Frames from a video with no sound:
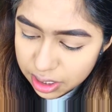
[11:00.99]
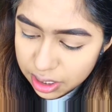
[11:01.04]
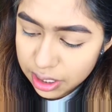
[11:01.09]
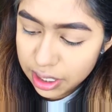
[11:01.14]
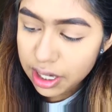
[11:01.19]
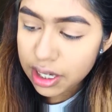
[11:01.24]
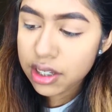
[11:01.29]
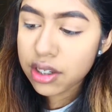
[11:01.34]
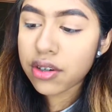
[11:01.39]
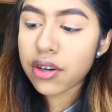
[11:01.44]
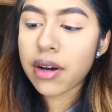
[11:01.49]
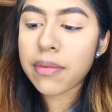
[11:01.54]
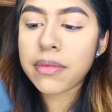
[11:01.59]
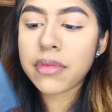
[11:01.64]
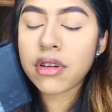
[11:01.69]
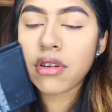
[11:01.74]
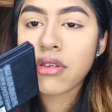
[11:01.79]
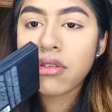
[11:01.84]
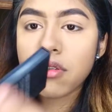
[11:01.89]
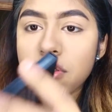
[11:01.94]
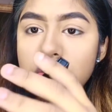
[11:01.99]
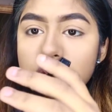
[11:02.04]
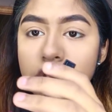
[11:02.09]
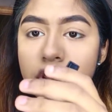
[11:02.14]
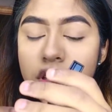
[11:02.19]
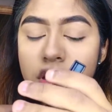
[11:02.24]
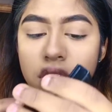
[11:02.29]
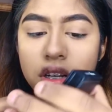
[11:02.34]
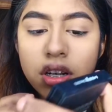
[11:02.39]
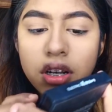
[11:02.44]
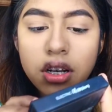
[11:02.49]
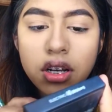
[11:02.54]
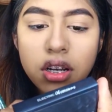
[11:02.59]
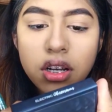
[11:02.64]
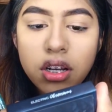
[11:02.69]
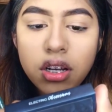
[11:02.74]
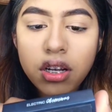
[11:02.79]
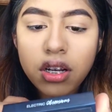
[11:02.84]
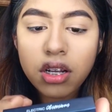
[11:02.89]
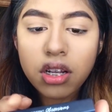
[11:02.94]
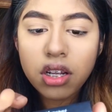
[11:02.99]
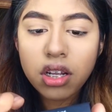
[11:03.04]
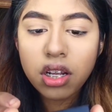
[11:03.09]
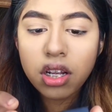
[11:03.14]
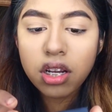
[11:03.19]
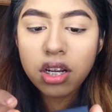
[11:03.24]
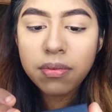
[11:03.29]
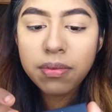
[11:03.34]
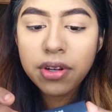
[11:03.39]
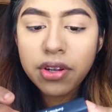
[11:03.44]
Okay, so I'm gonna go in with the Huda